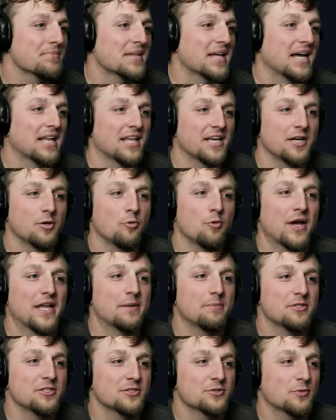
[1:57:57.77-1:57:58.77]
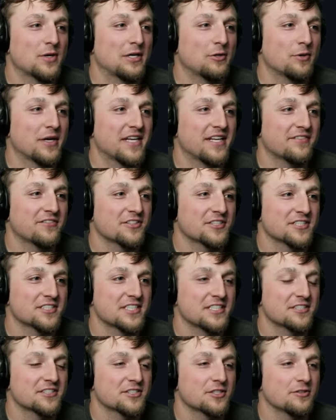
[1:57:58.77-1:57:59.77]
I like awaitables while waiting for the
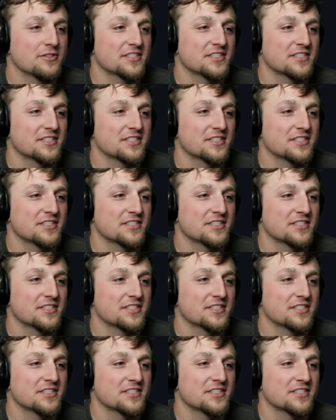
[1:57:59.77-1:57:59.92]
synchronous code to